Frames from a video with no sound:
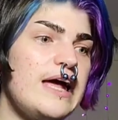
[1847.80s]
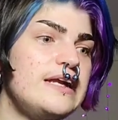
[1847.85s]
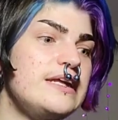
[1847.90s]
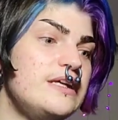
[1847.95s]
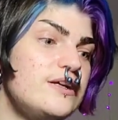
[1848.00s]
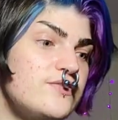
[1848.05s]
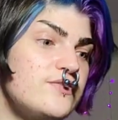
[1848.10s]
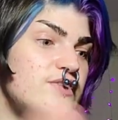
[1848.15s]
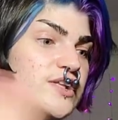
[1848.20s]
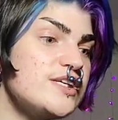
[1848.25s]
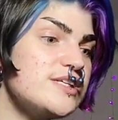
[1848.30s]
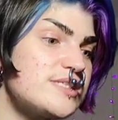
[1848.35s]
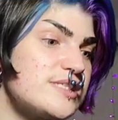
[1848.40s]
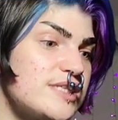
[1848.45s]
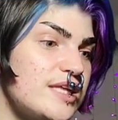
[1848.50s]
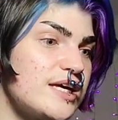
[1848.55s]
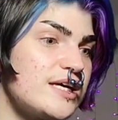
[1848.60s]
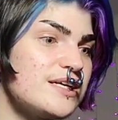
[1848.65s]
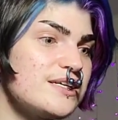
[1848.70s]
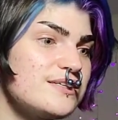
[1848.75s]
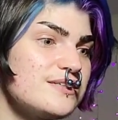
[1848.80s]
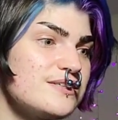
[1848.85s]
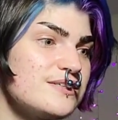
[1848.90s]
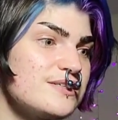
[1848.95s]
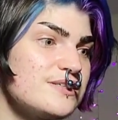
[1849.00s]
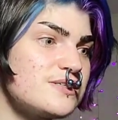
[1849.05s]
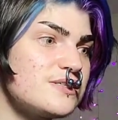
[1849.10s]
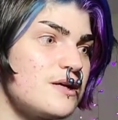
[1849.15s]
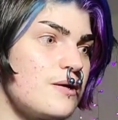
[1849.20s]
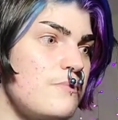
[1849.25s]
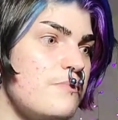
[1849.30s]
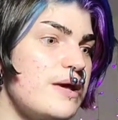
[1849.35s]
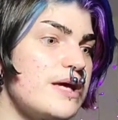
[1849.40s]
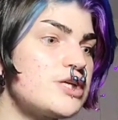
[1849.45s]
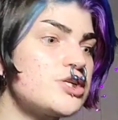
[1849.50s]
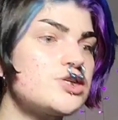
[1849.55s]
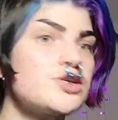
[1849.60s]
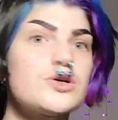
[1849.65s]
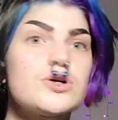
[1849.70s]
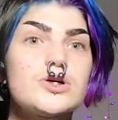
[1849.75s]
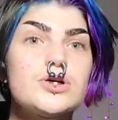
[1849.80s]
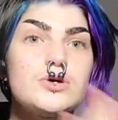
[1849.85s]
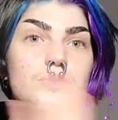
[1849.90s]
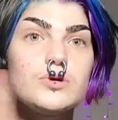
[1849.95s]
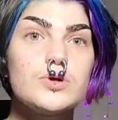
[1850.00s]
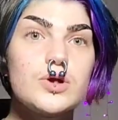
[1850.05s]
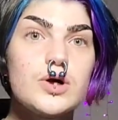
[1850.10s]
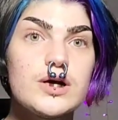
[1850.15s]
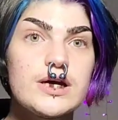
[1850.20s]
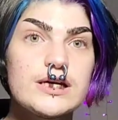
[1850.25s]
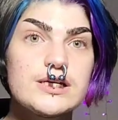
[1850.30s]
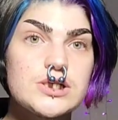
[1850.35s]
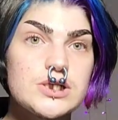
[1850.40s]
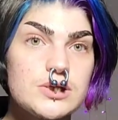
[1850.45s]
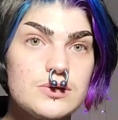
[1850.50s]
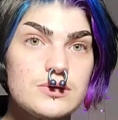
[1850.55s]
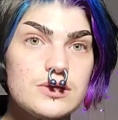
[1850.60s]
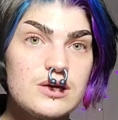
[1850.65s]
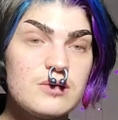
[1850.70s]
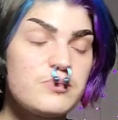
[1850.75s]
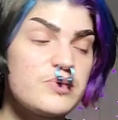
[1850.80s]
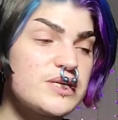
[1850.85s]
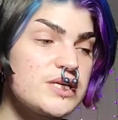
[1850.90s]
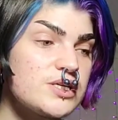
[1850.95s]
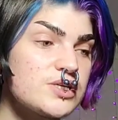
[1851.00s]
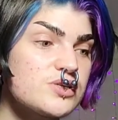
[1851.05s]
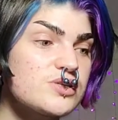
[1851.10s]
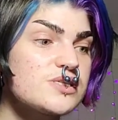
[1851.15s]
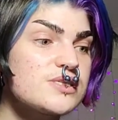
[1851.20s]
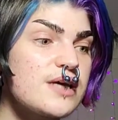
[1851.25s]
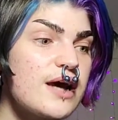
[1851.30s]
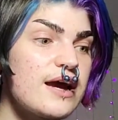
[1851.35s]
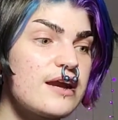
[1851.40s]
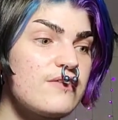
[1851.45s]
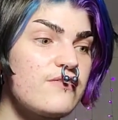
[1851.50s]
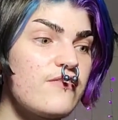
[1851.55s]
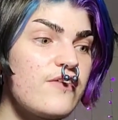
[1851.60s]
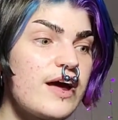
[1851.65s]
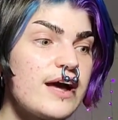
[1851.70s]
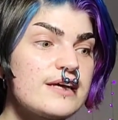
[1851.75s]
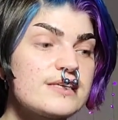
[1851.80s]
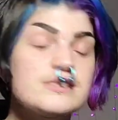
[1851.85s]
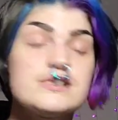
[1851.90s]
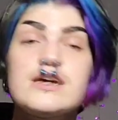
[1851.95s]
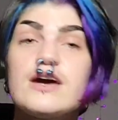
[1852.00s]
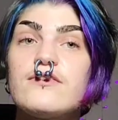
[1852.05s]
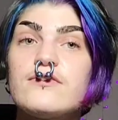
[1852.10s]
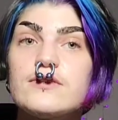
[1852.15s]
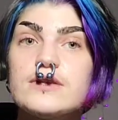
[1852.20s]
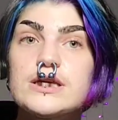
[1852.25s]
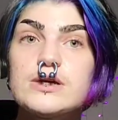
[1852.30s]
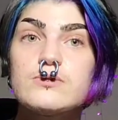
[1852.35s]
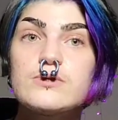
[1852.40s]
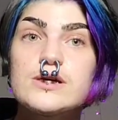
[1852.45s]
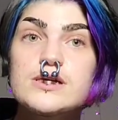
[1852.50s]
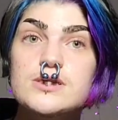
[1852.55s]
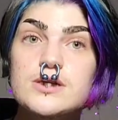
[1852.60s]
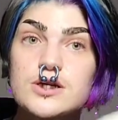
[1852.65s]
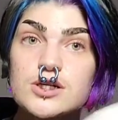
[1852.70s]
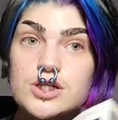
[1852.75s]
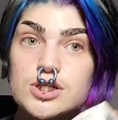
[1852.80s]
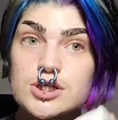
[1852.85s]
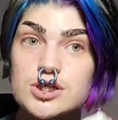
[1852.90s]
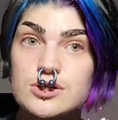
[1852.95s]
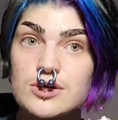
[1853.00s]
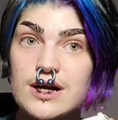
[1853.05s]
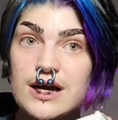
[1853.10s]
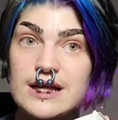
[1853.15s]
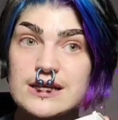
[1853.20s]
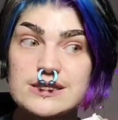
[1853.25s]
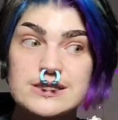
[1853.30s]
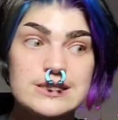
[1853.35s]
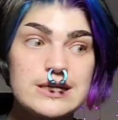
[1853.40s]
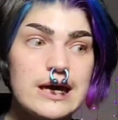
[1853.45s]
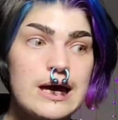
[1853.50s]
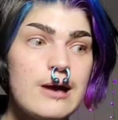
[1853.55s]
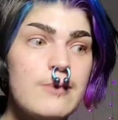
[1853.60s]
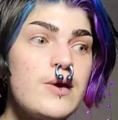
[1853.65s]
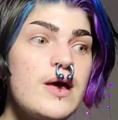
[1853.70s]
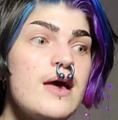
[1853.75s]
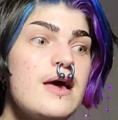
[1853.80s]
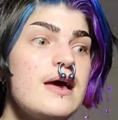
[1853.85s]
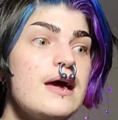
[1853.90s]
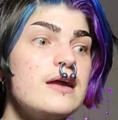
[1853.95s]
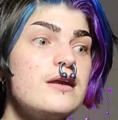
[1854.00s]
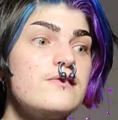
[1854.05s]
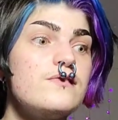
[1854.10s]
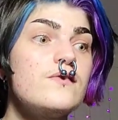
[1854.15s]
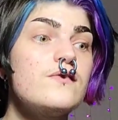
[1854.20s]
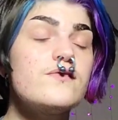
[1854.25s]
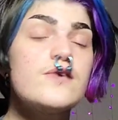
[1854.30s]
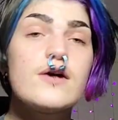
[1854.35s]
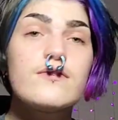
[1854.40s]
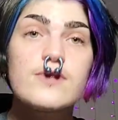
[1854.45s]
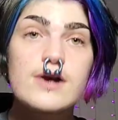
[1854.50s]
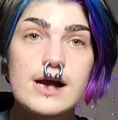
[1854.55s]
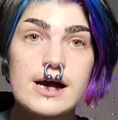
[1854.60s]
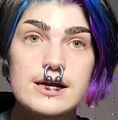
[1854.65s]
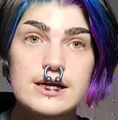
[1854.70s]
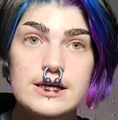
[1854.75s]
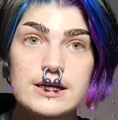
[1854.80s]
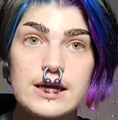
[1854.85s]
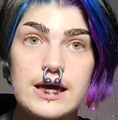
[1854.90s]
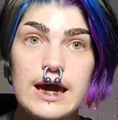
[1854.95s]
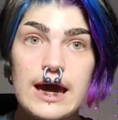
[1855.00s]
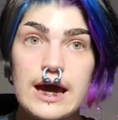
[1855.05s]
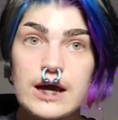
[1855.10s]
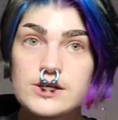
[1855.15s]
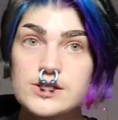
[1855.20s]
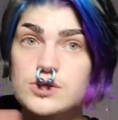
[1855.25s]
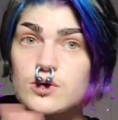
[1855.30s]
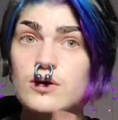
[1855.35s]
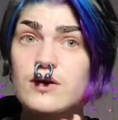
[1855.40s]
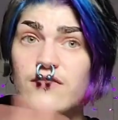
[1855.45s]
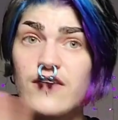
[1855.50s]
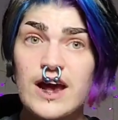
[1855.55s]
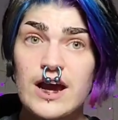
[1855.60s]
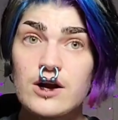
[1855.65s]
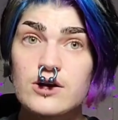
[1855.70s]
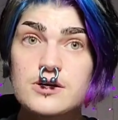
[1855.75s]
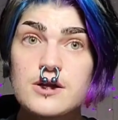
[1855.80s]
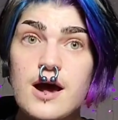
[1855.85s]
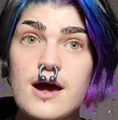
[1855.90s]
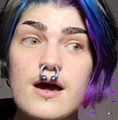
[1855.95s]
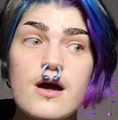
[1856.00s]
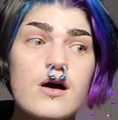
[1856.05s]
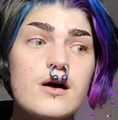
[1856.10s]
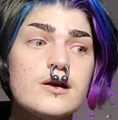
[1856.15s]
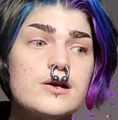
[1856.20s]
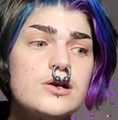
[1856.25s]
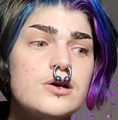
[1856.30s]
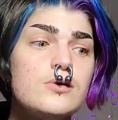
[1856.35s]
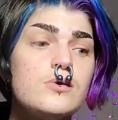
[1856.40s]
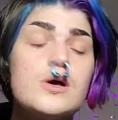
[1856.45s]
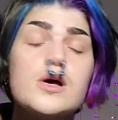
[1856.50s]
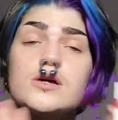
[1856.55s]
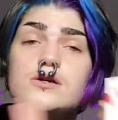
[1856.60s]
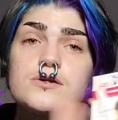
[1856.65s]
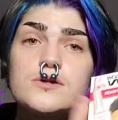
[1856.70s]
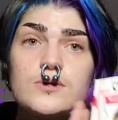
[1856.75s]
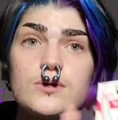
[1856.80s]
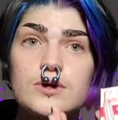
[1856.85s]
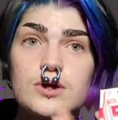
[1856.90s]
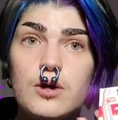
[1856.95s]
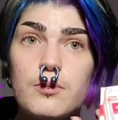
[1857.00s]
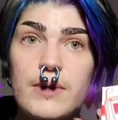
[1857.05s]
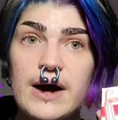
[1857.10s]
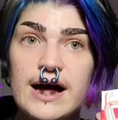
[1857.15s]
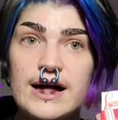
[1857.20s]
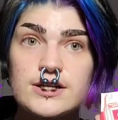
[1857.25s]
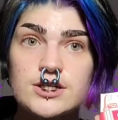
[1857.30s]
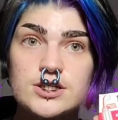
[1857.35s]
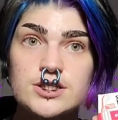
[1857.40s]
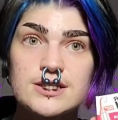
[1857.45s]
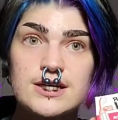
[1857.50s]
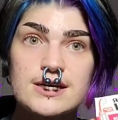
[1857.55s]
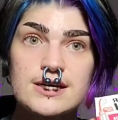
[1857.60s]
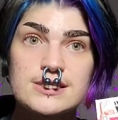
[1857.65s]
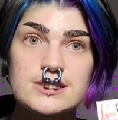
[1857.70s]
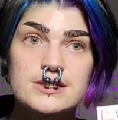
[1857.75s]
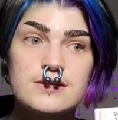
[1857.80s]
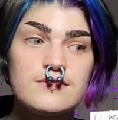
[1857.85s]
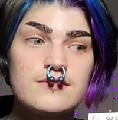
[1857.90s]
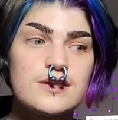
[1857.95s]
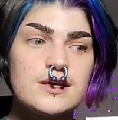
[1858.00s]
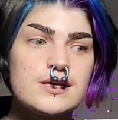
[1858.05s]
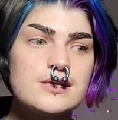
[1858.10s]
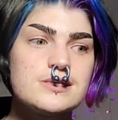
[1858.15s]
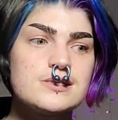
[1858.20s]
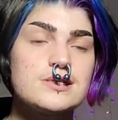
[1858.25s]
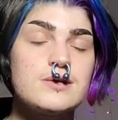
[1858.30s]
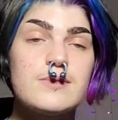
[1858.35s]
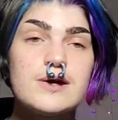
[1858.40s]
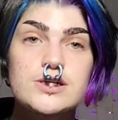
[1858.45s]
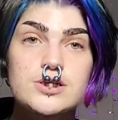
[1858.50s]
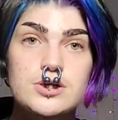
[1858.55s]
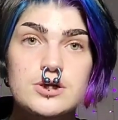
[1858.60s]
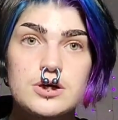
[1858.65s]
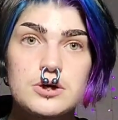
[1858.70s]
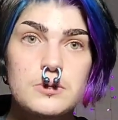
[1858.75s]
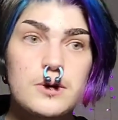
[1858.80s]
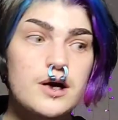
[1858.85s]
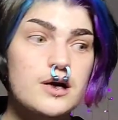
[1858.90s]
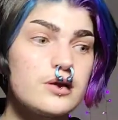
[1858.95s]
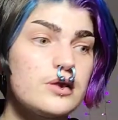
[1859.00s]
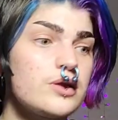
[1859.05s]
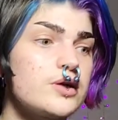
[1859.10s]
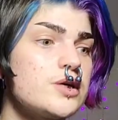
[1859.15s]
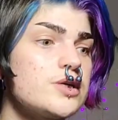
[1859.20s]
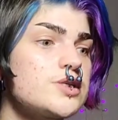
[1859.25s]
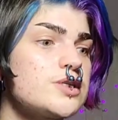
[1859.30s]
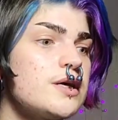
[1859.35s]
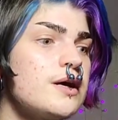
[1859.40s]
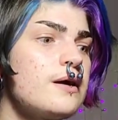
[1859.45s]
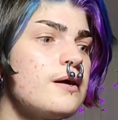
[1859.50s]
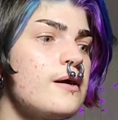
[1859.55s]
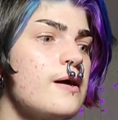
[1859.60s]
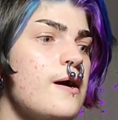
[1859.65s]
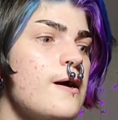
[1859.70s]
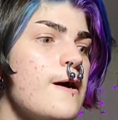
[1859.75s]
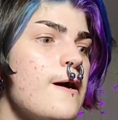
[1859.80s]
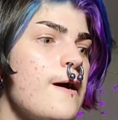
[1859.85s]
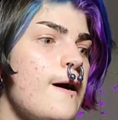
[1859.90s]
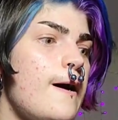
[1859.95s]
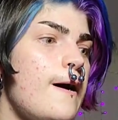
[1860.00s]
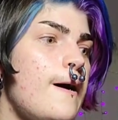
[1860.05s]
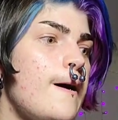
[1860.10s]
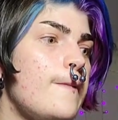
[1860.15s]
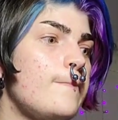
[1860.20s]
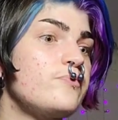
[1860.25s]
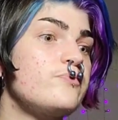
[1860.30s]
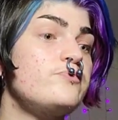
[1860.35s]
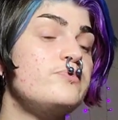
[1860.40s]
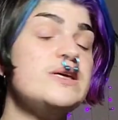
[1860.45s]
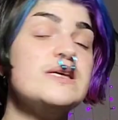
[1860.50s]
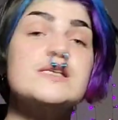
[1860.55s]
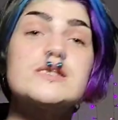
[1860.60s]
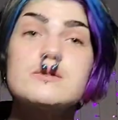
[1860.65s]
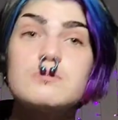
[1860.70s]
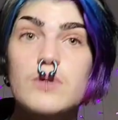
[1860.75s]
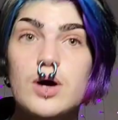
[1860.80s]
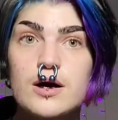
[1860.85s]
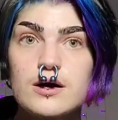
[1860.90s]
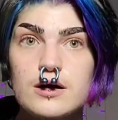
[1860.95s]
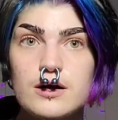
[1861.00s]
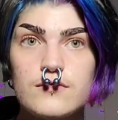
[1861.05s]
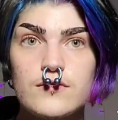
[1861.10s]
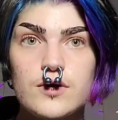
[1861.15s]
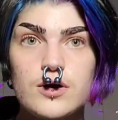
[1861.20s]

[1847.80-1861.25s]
Any of these things, make sure you look into the potential side effects. Definitely research trans tape. And if you've never had any sort of hair dye on you, do a little patch test of this to make sure you aren't allergic. Be smart